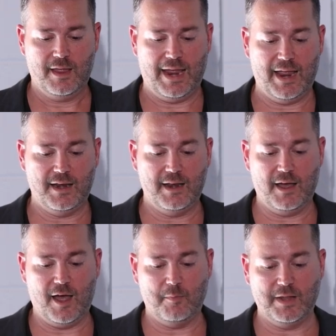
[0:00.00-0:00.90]
And
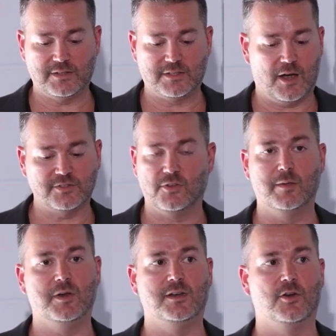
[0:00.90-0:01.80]
um, it's also
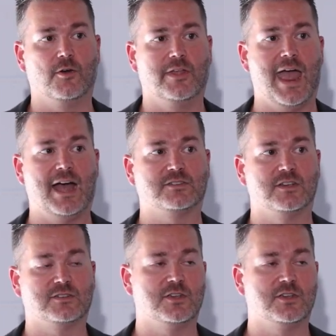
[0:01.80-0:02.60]
limited to early access.